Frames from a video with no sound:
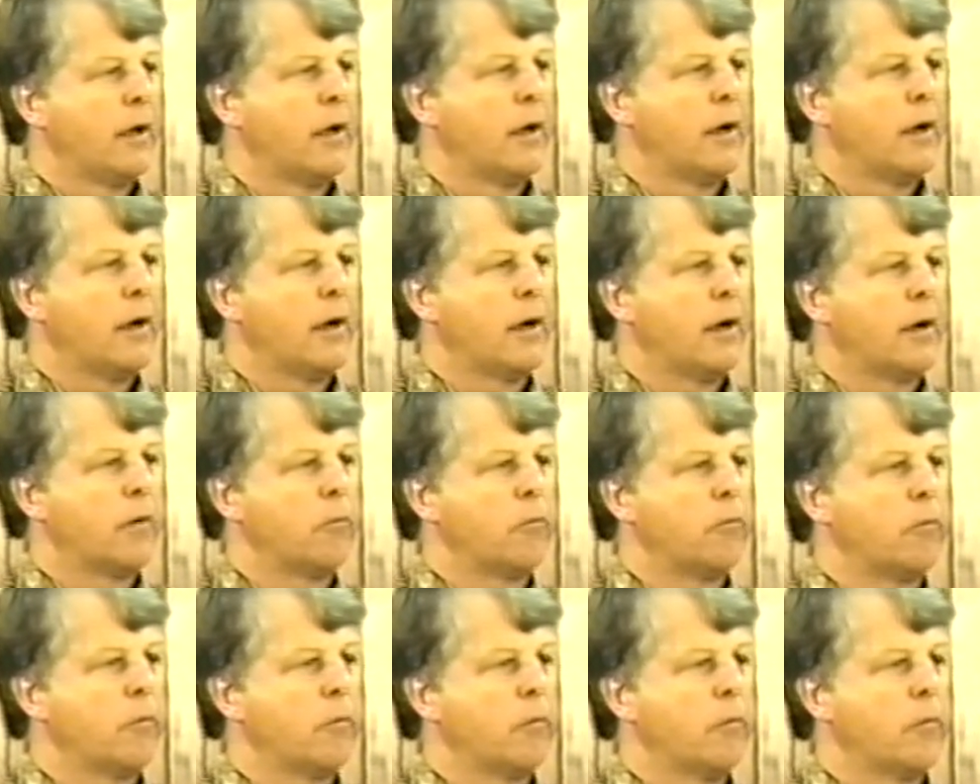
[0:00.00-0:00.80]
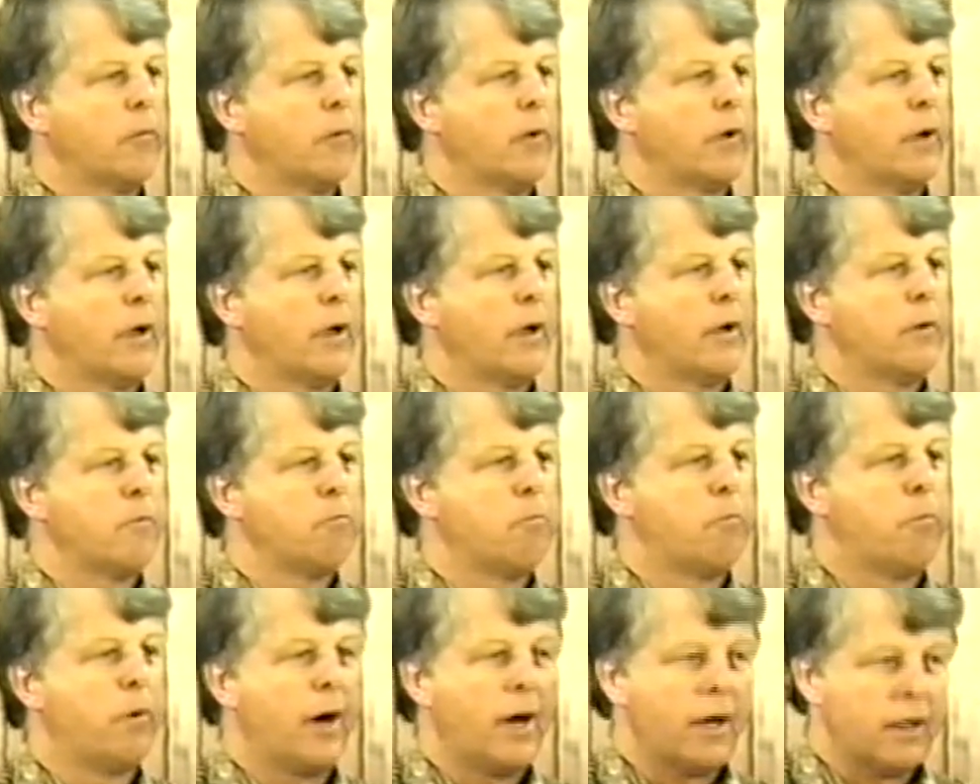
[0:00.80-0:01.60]
Uh,
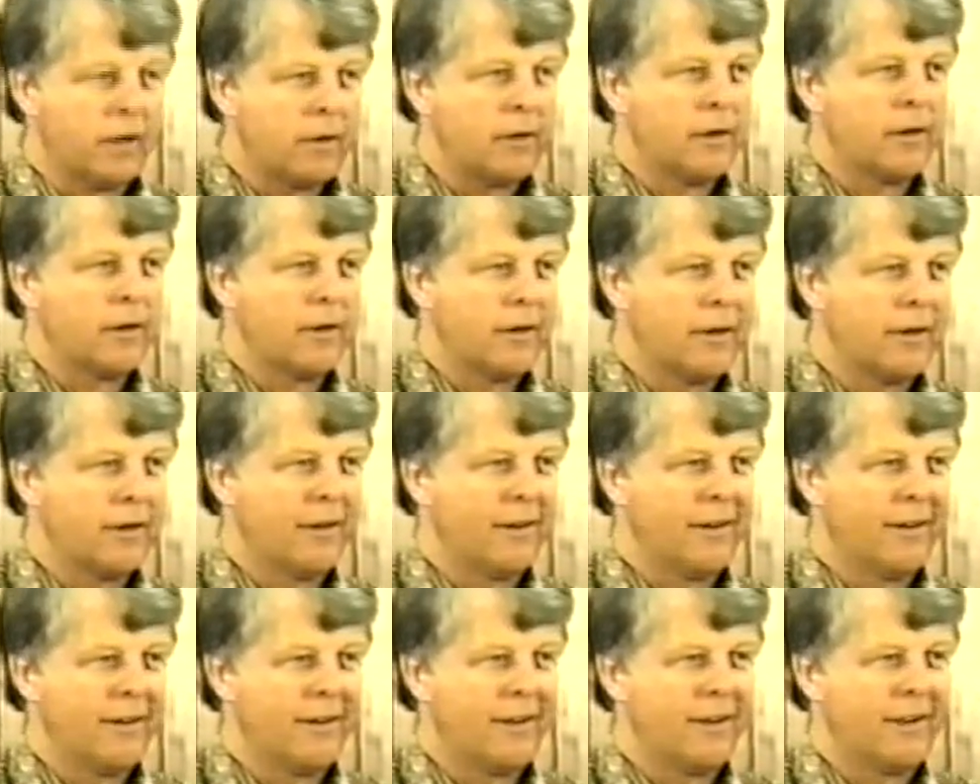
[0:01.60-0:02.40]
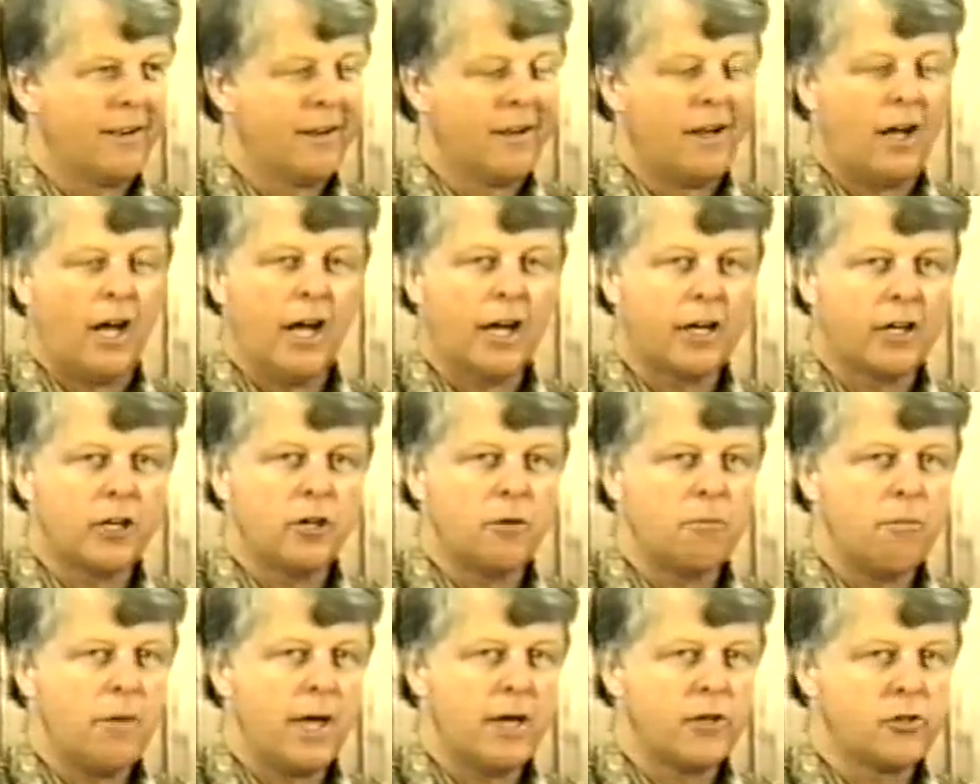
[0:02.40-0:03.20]
but I can
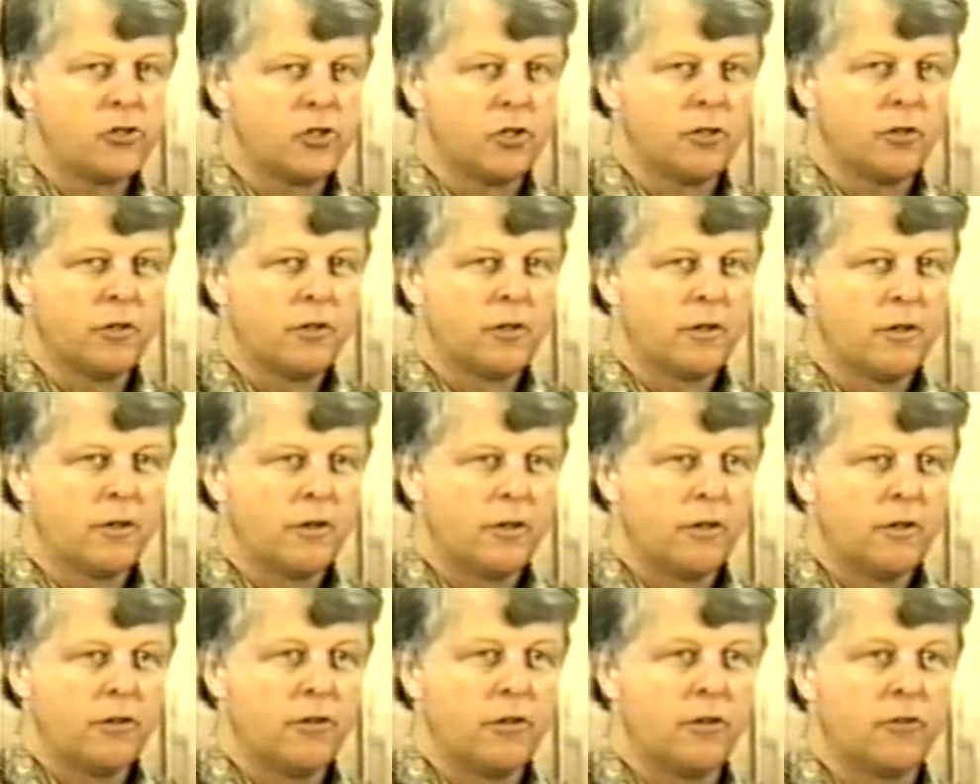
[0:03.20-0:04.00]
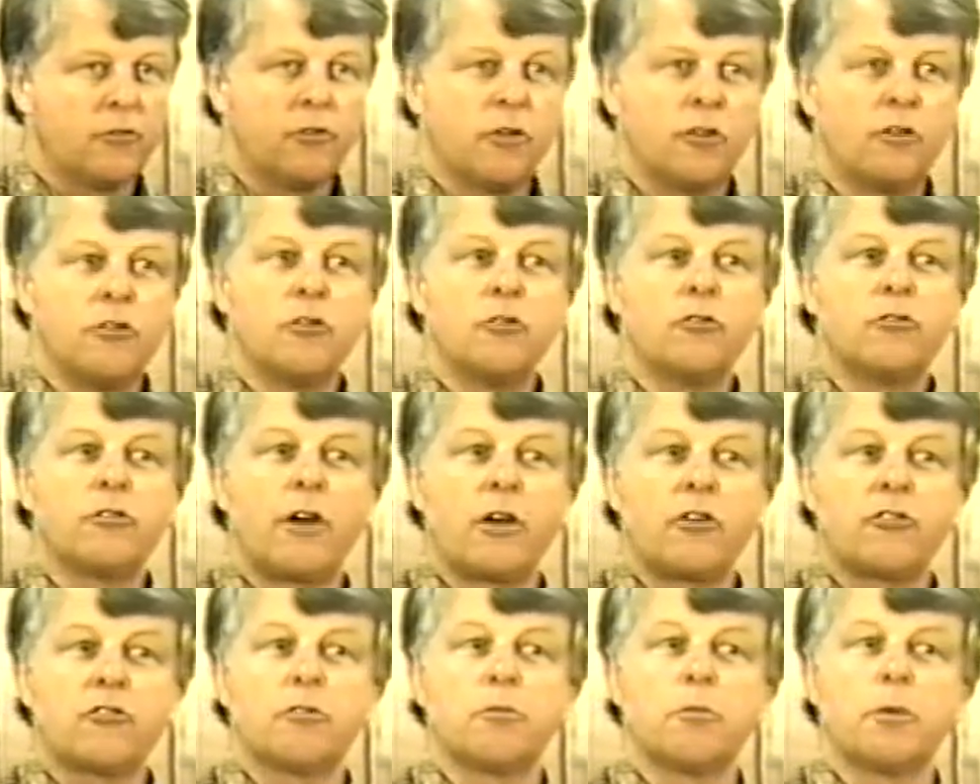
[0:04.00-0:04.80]
imagine that the New
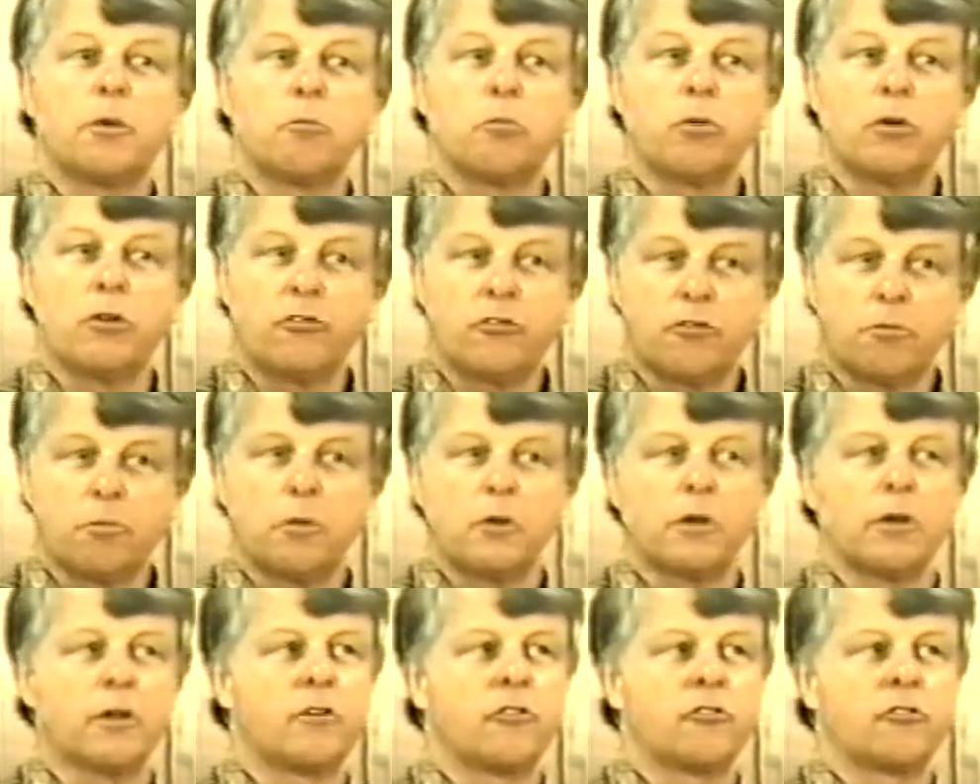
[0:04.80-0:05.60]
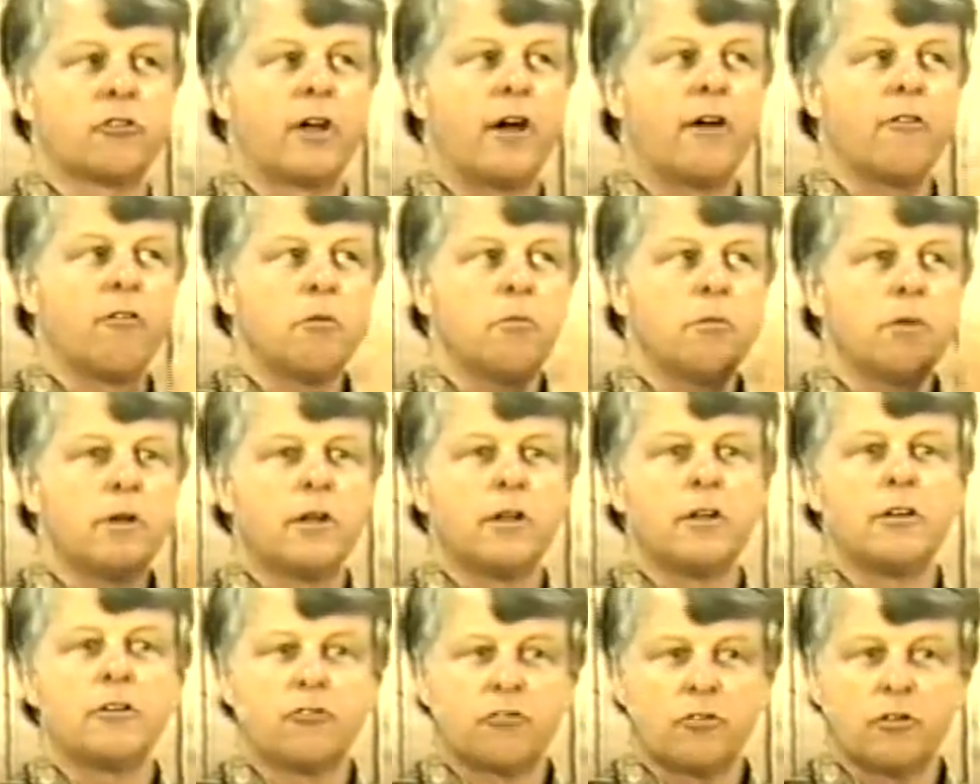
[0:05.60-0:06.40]
Testament principle is government
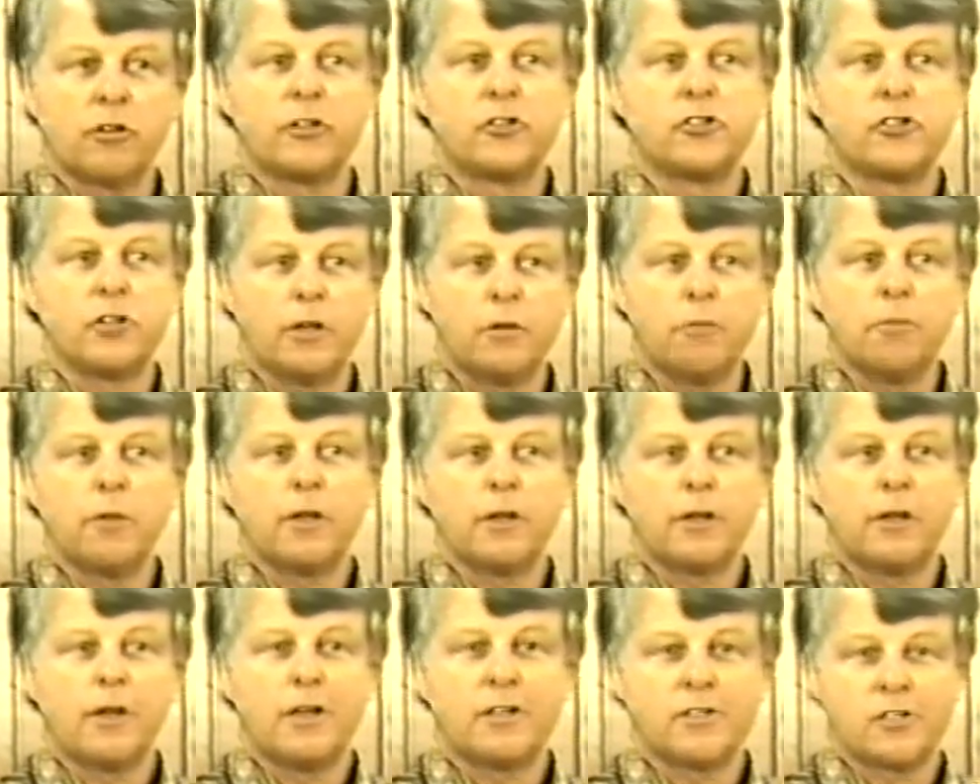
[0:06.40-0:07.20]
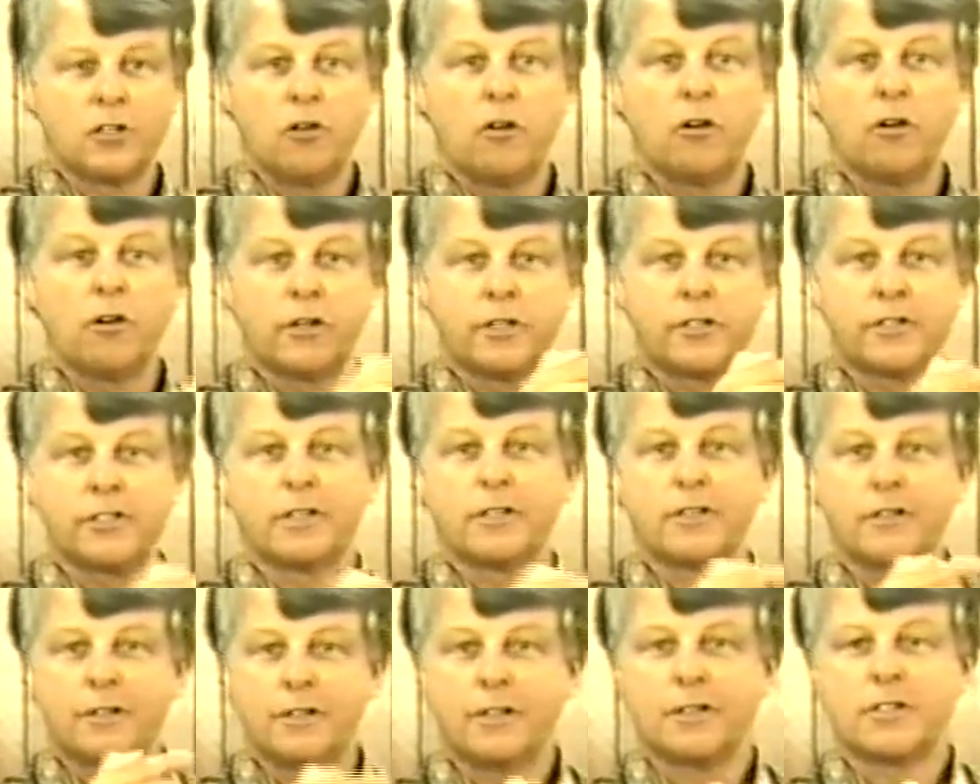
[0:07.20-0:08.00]
is legitimate as long as
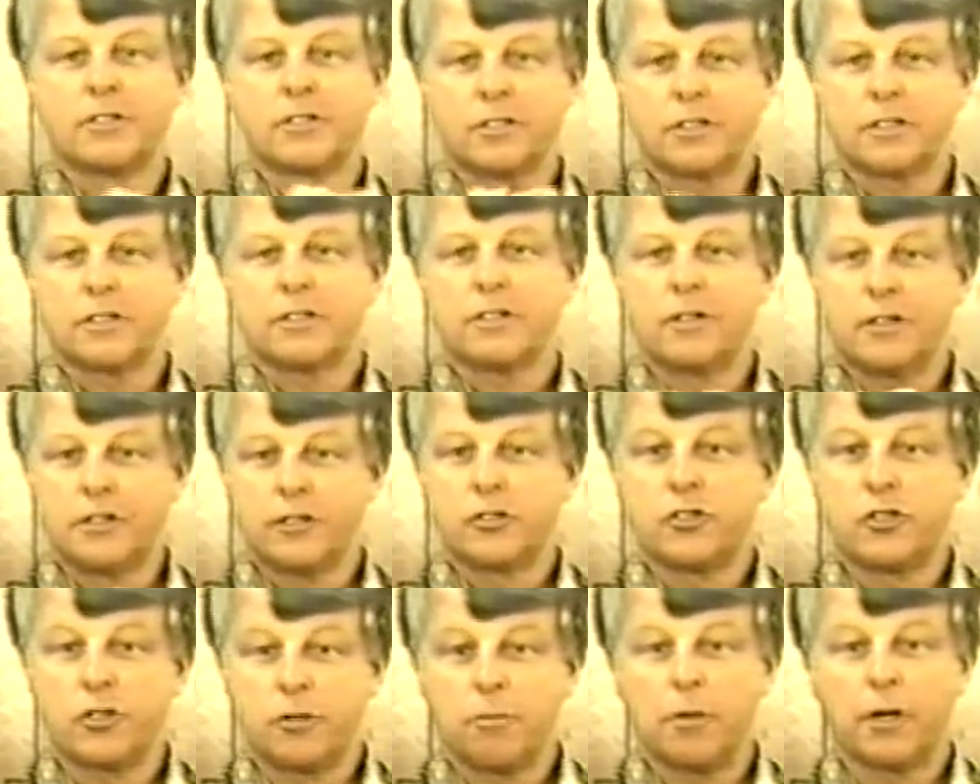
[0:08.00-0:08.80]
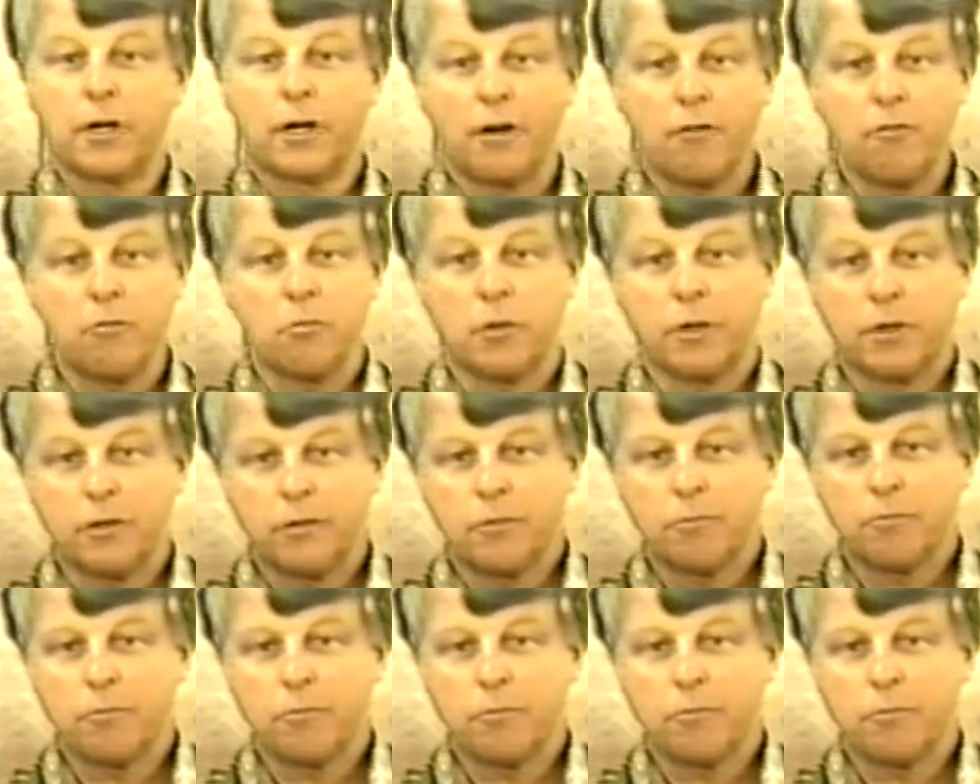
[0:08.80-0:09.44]
it is a legitimate government.